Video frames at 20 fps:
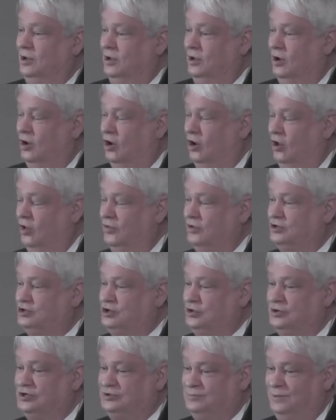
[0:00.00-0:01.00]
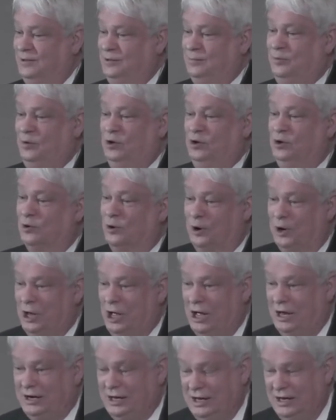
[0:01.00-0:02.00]
all the Jewish people who are
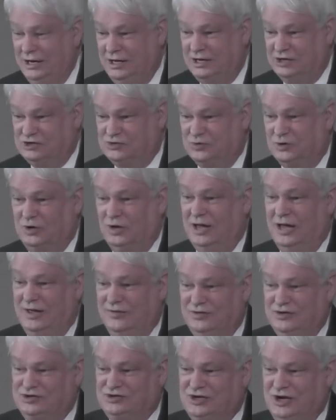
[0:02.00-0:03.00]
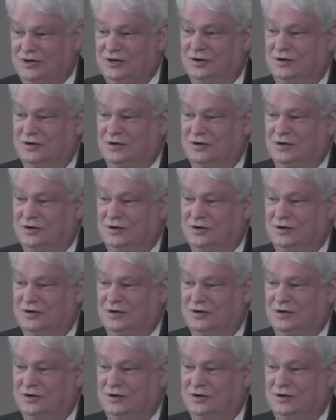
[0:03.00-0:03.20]
not in Israel at the second